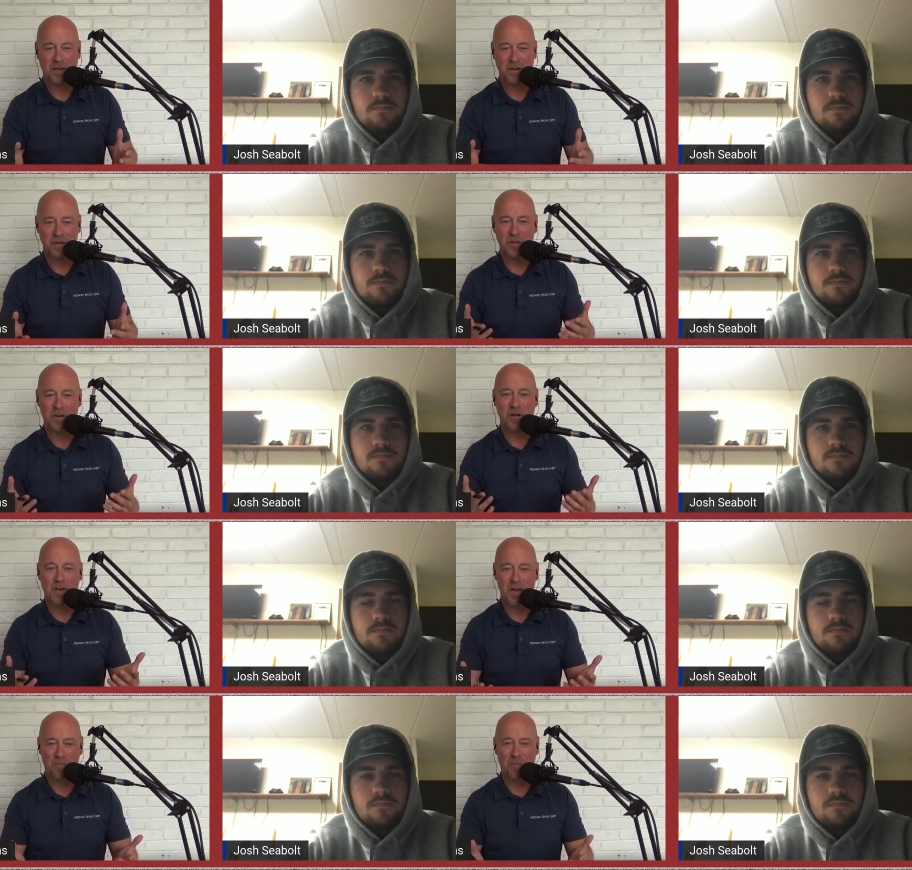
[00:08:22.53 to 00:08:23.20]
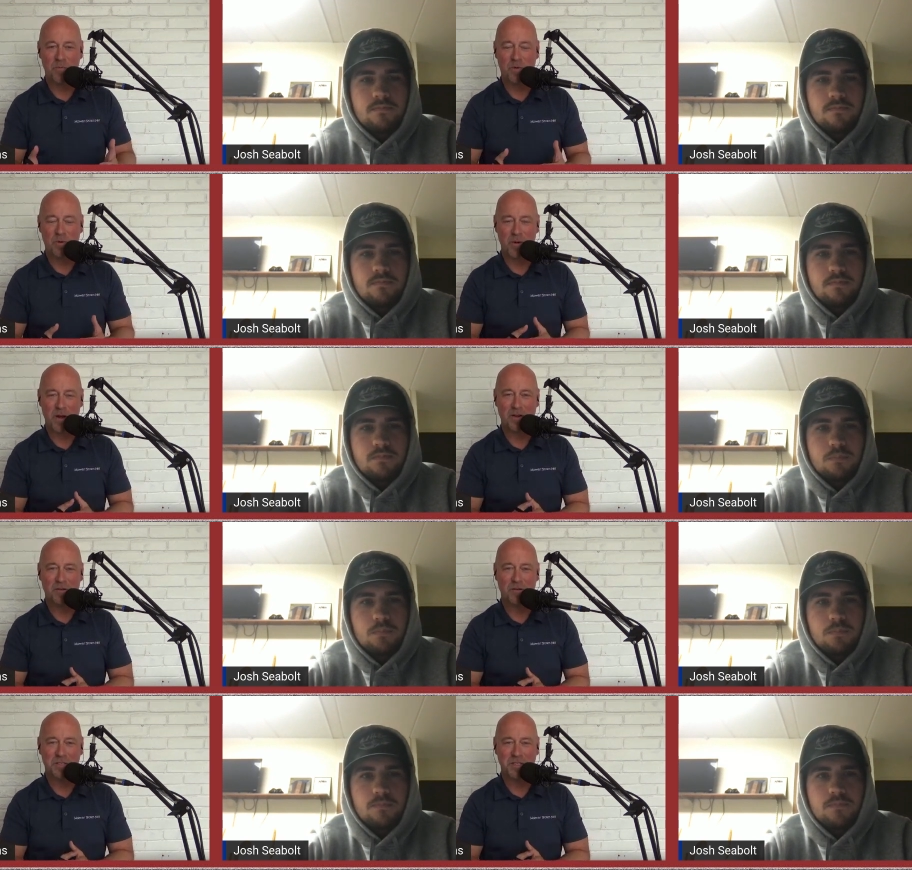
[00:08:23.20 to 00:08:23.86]
Speaker 1: I know there are a couple more
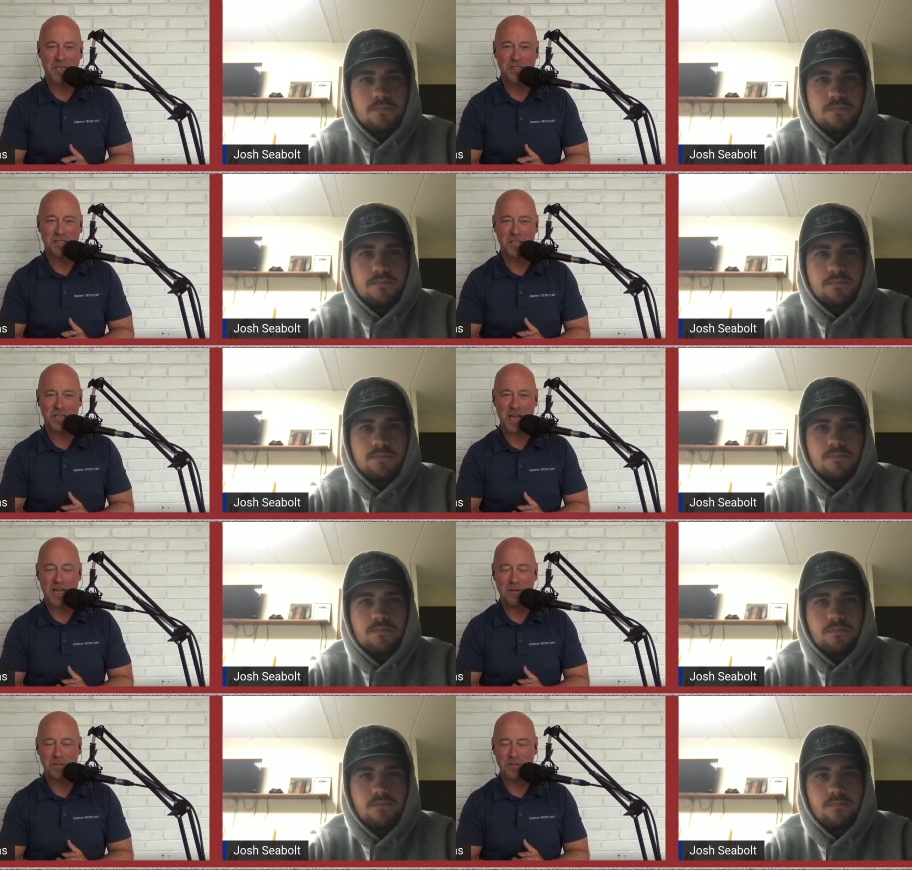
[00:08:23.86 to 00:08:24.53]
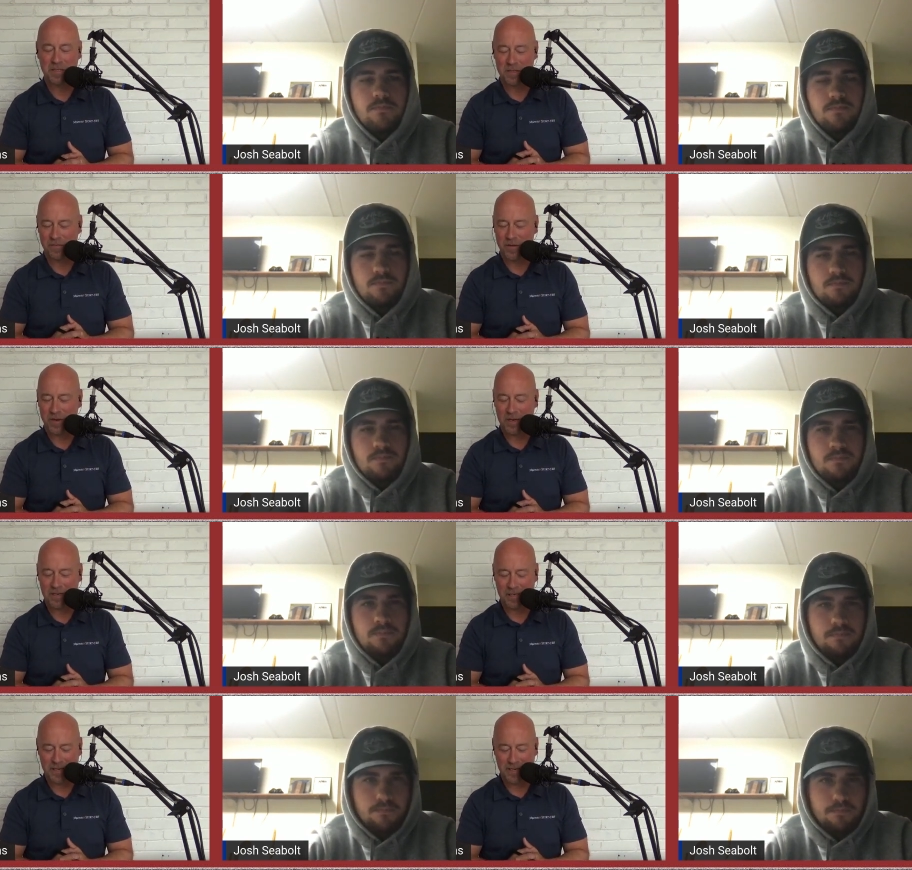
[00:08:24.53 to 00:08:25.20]
regular season games at the
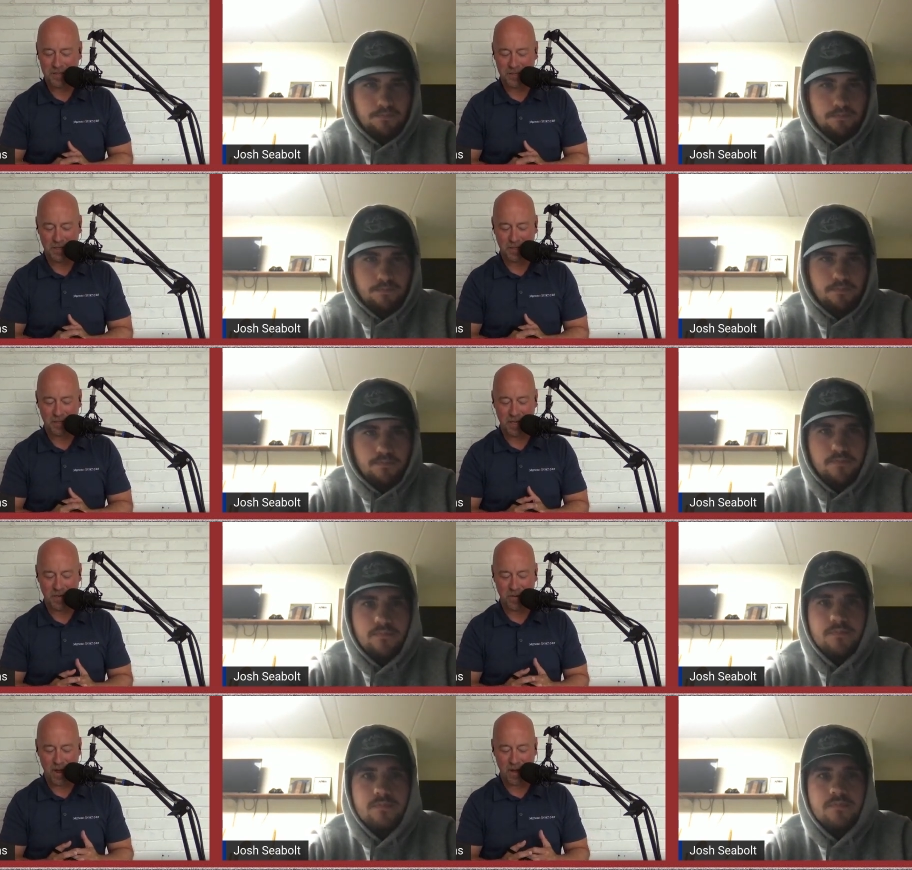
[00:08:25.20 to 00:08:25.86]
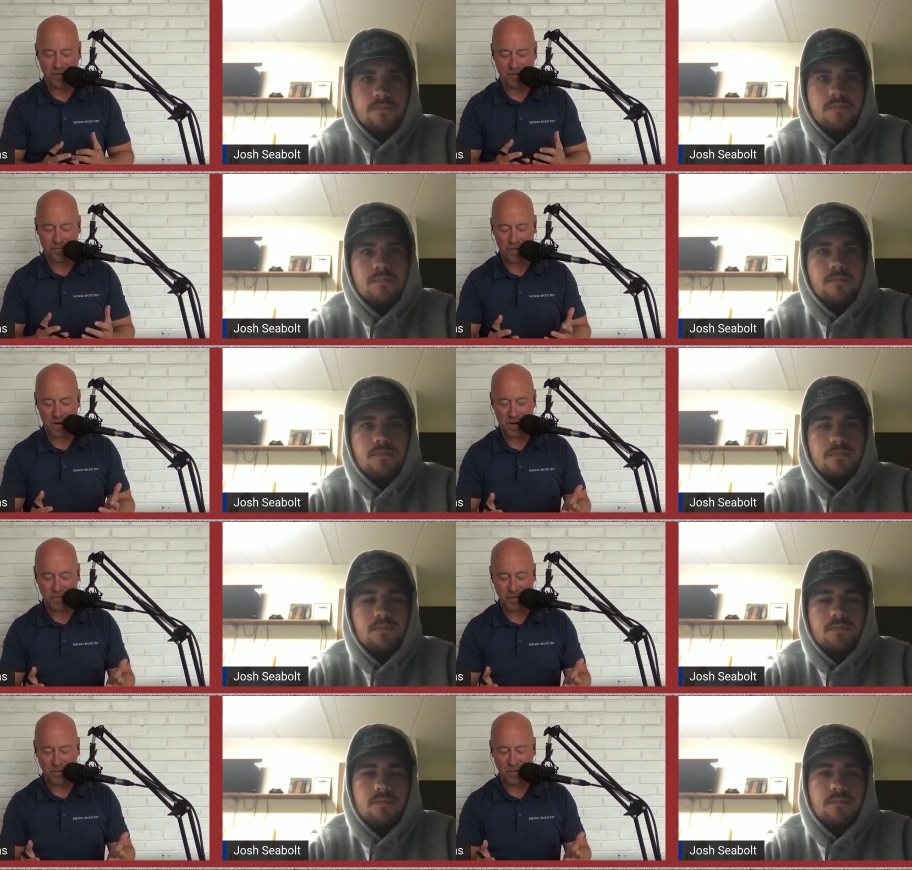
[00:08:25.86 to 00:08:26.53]
very least that, that you have in
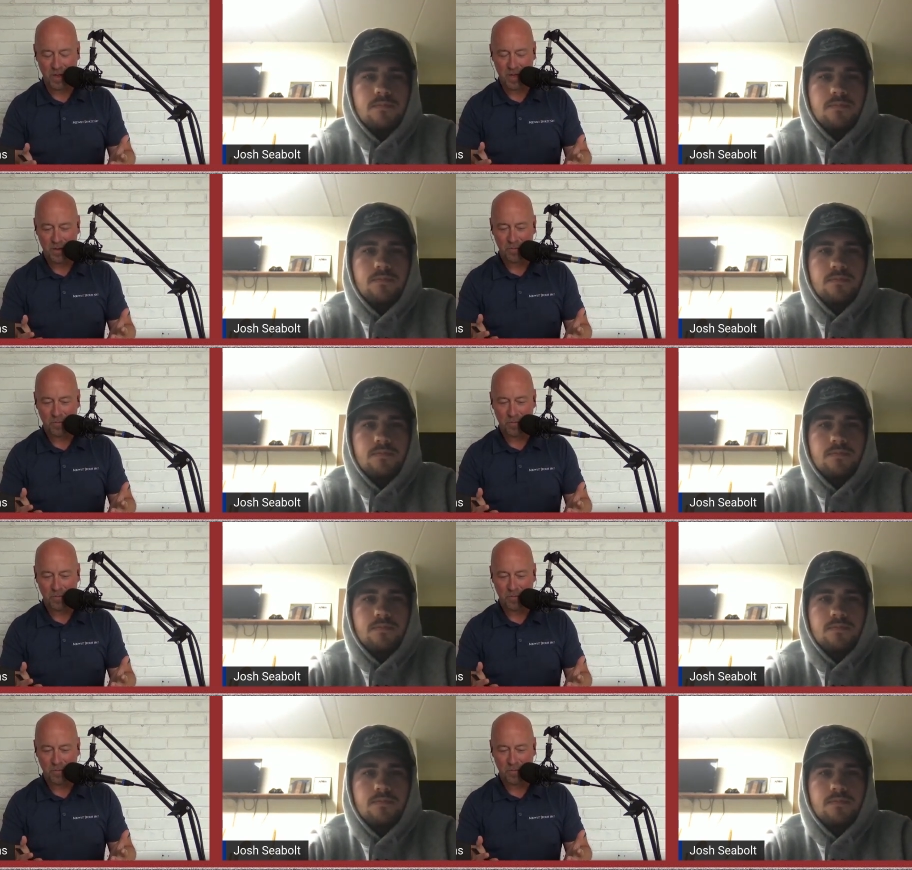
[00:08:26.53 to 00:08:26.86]
front of you.